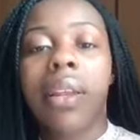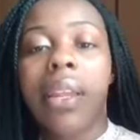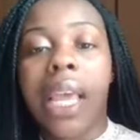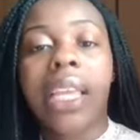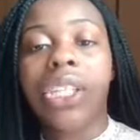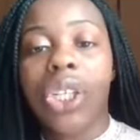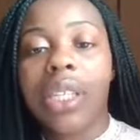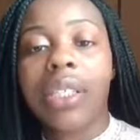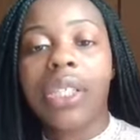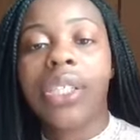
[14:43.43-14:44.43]
Like in
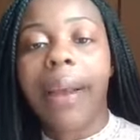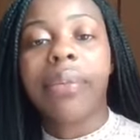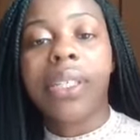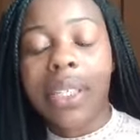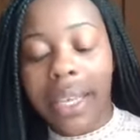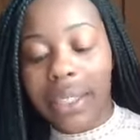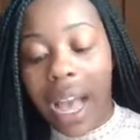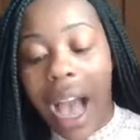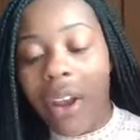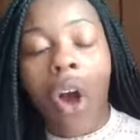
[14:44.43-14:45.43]
Genesis chapter 6,
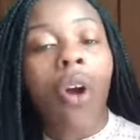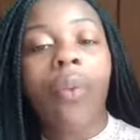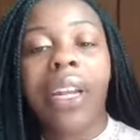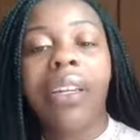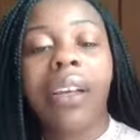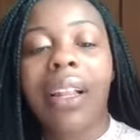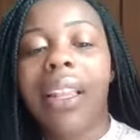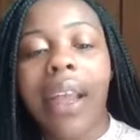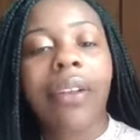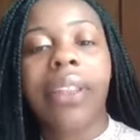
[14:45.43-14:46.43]
God already
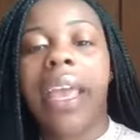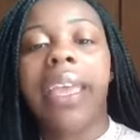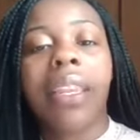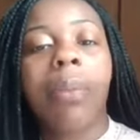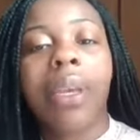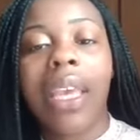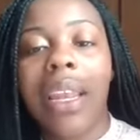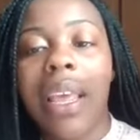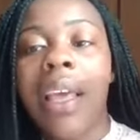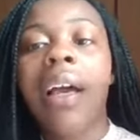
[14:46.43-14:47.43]
declared that in the
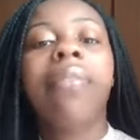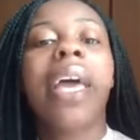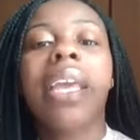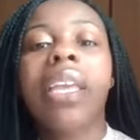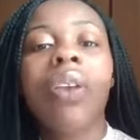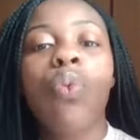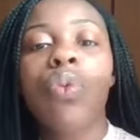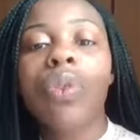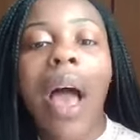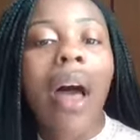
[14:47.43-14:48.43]
beginning that he will
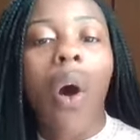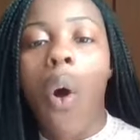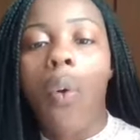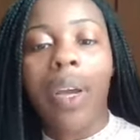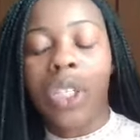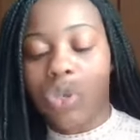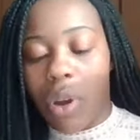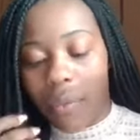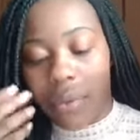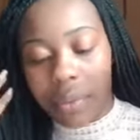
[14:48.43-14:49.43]
not always
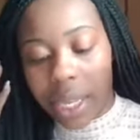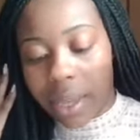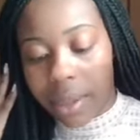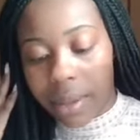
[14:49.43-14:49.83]
strive with man.